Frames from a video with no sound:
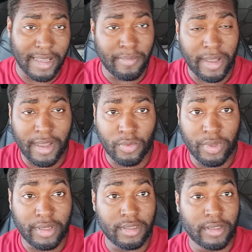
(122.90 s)
they buying
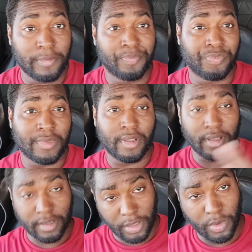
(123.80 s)
weekly.
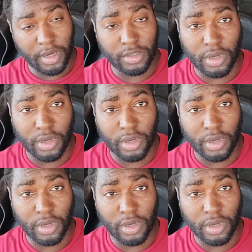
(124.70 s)
You wanna